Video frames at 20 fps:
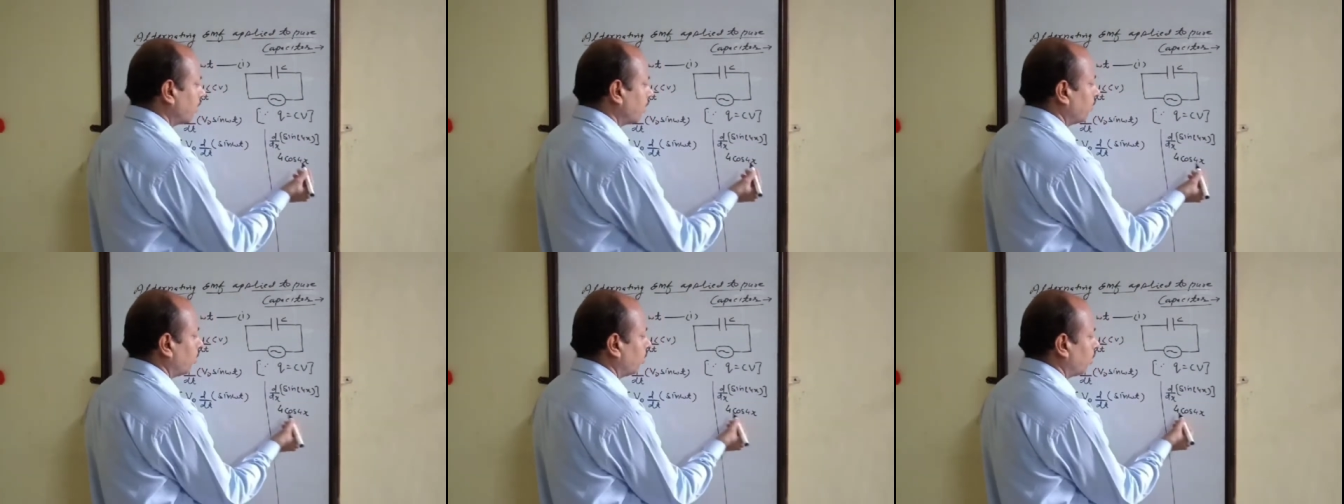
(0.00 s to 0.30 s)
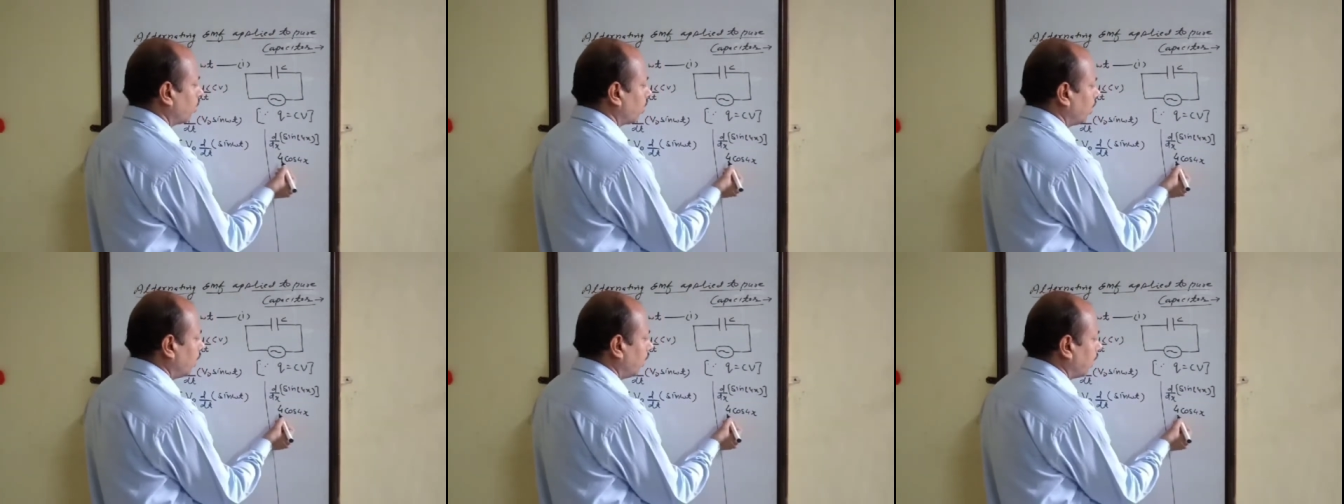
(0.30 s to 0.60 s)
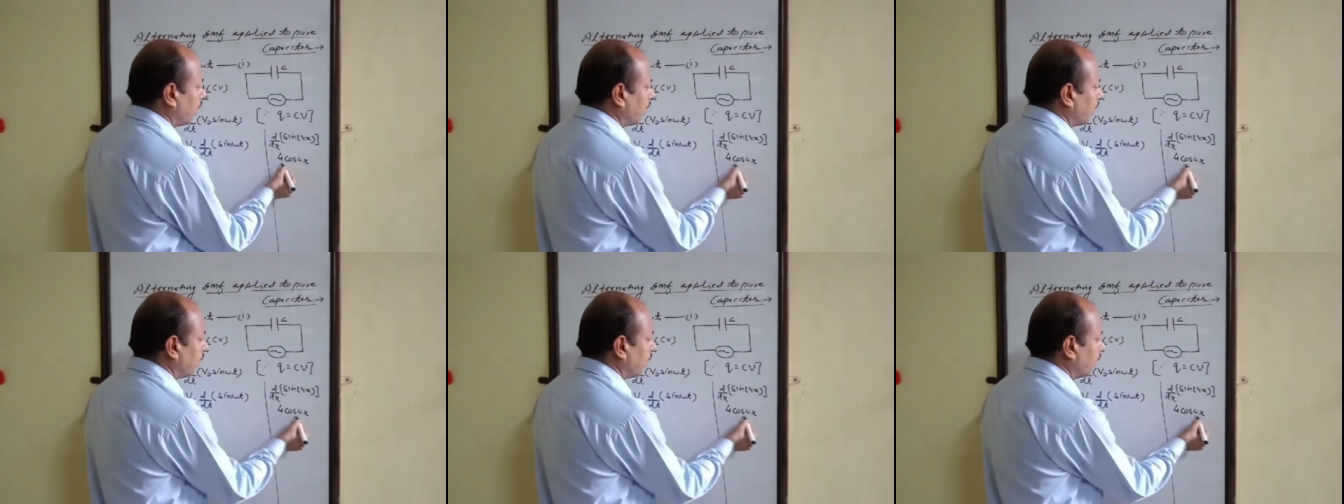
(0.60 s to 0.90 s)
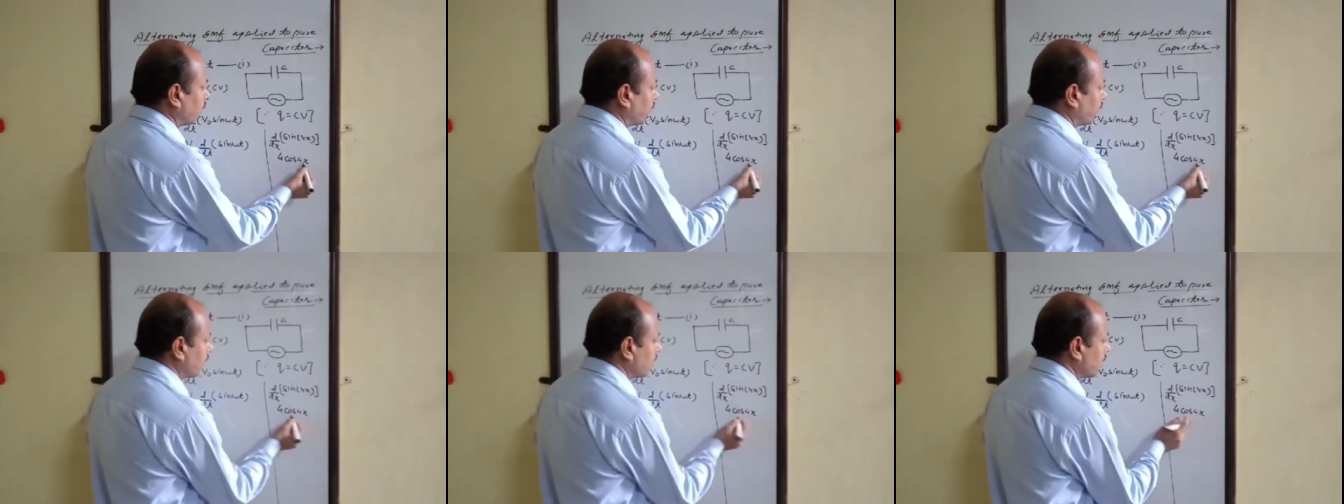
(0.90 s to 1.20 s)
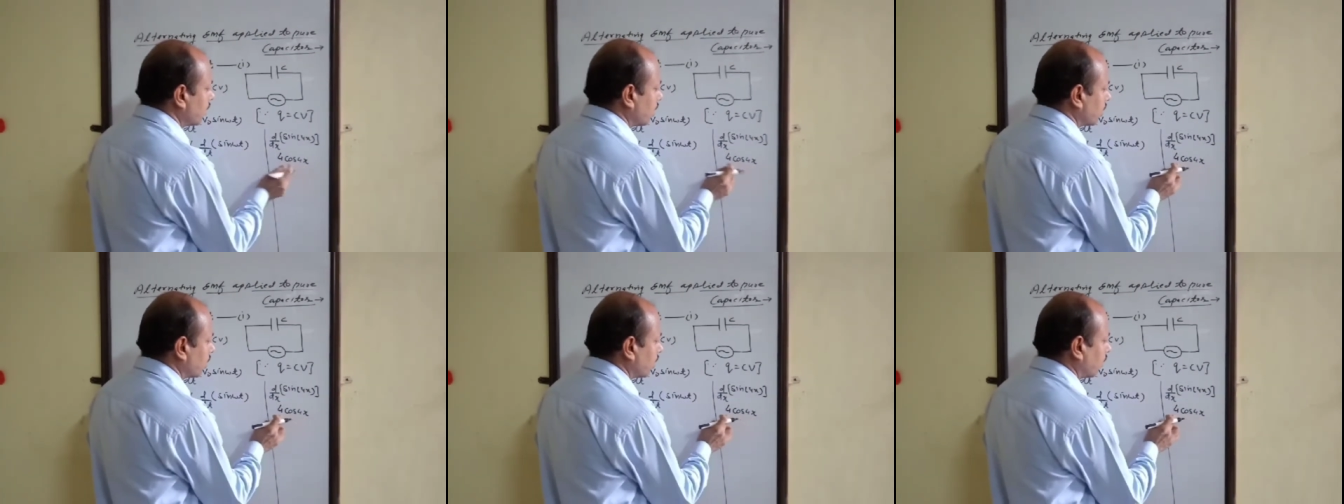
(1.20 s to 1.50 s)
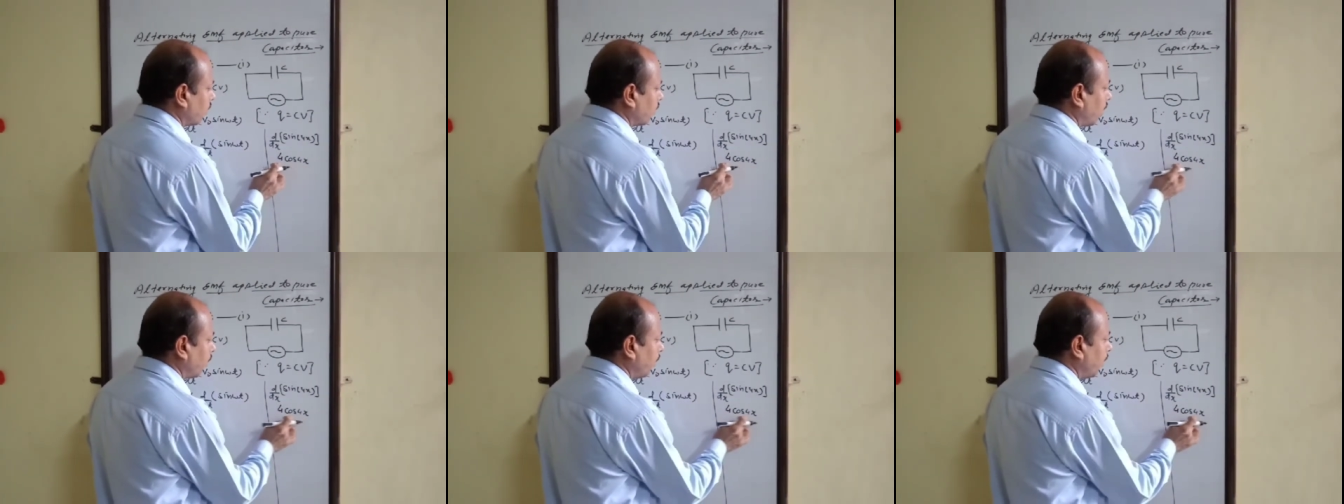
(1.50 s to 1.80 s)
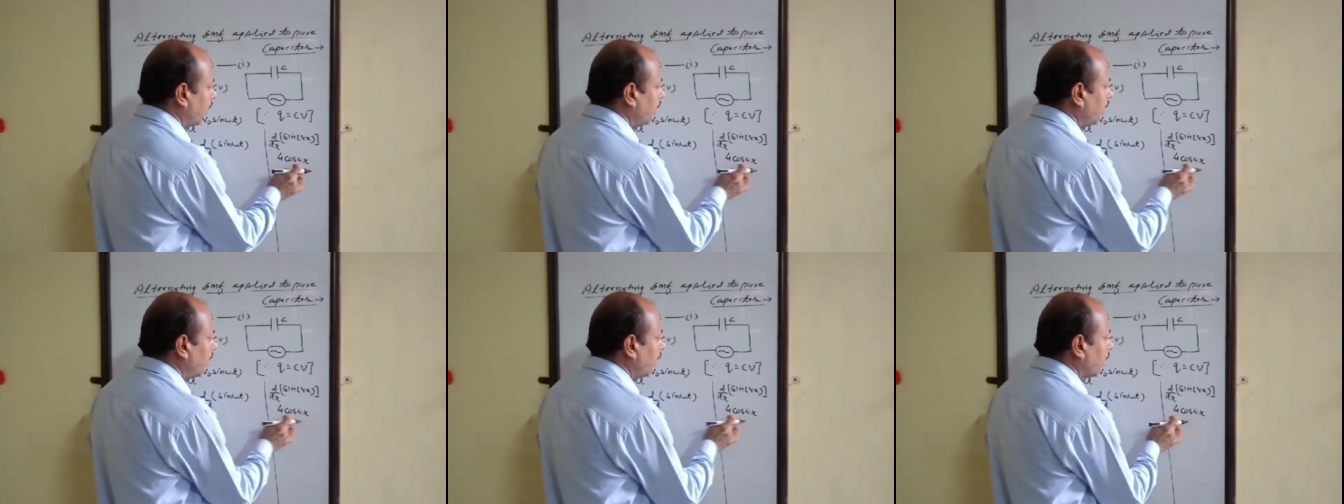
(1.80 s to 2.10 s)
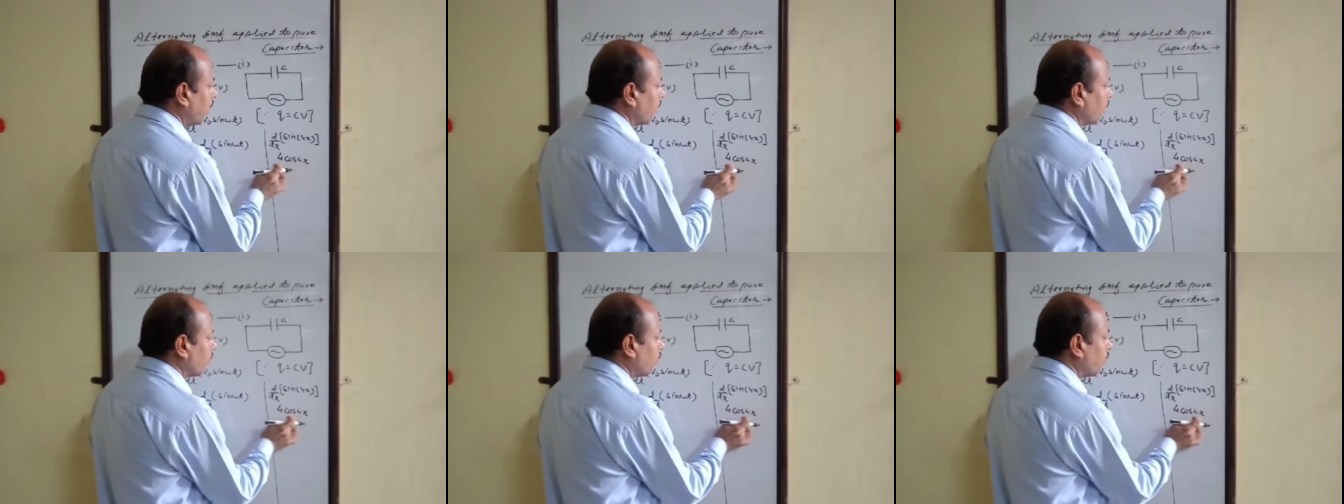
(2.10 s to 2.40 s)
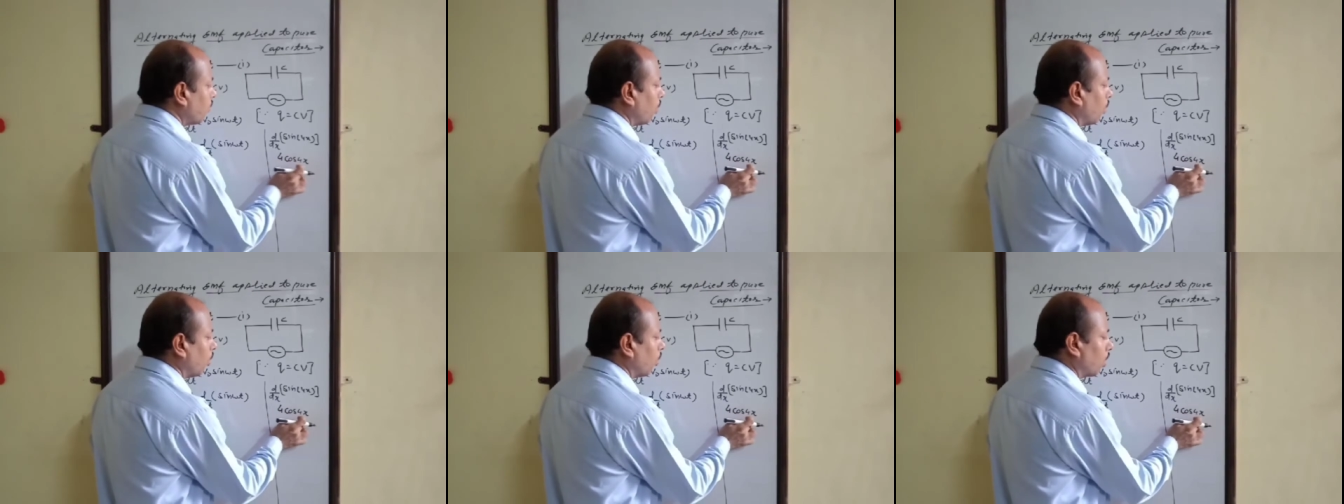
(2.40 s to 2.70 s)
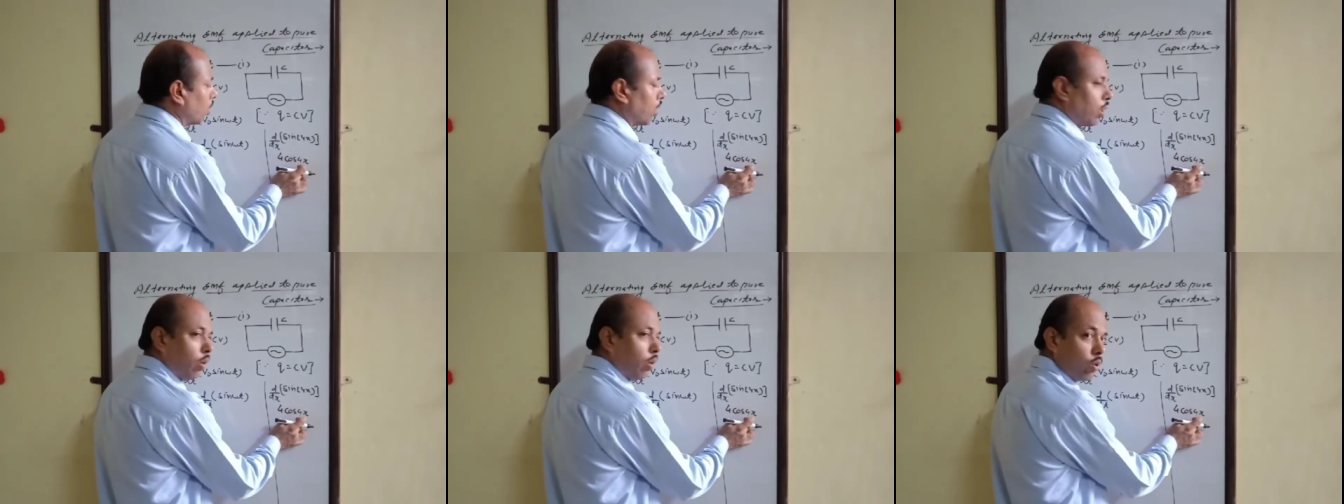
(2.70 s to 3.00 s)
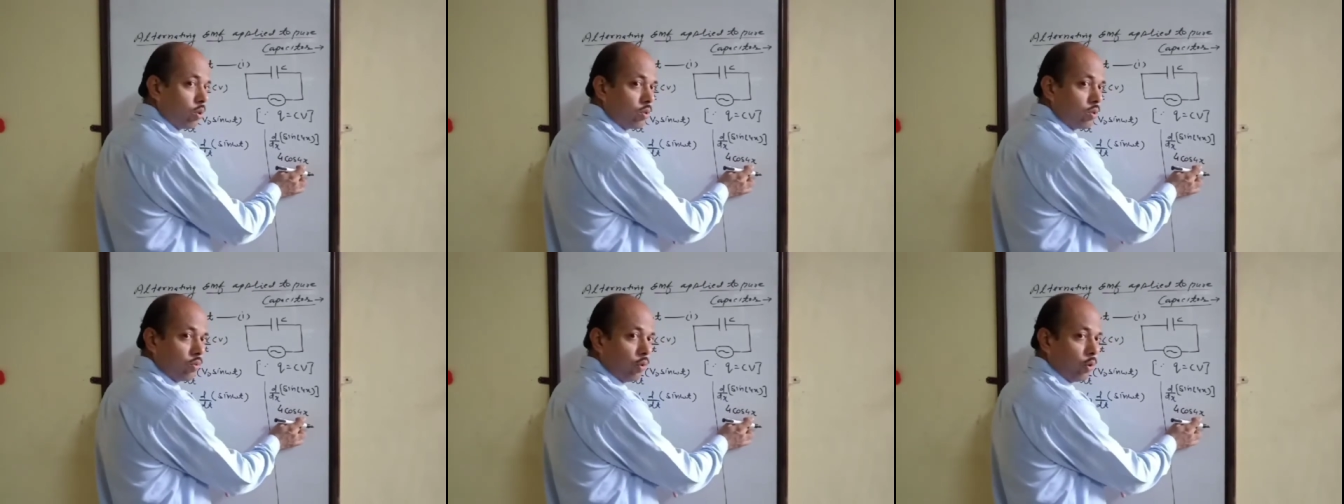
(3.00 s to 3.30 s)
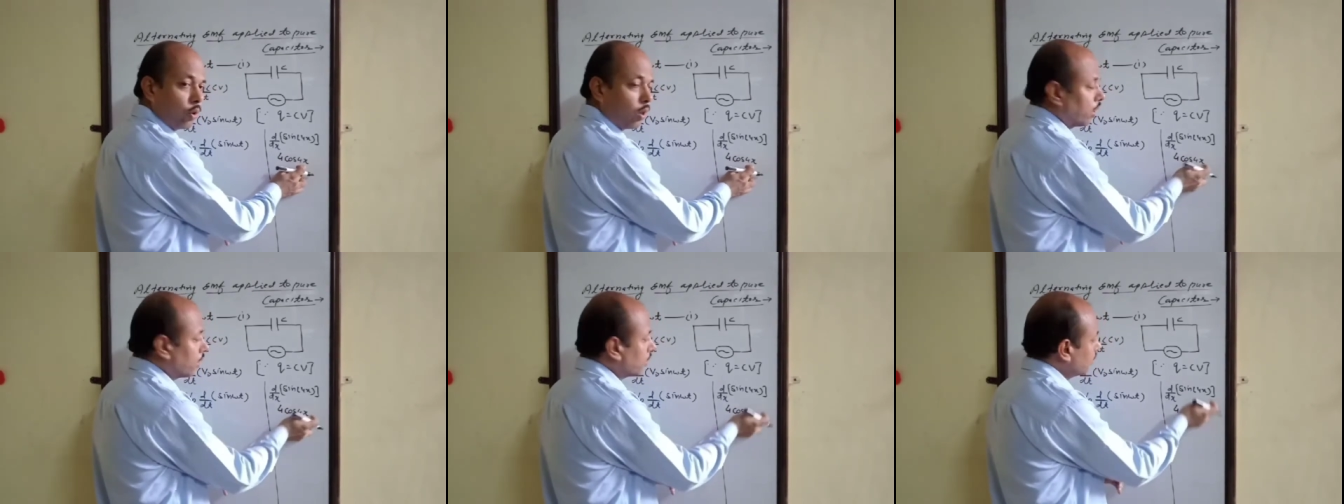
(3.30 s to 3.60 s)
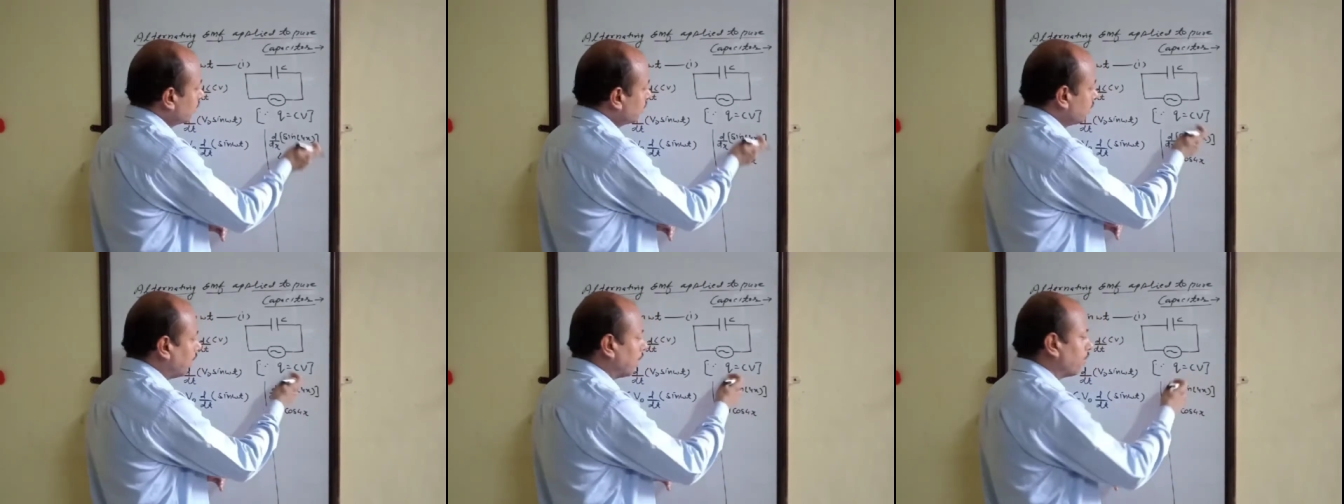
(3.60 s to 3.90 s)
therefore differentiation will be 4 cos 4x.